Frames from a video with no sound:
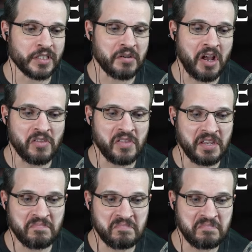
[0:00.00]
other than
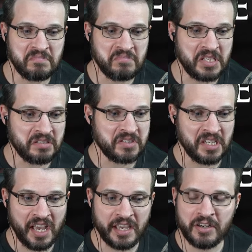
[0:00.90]
the
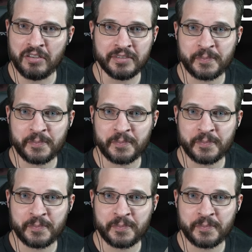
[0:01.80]
title.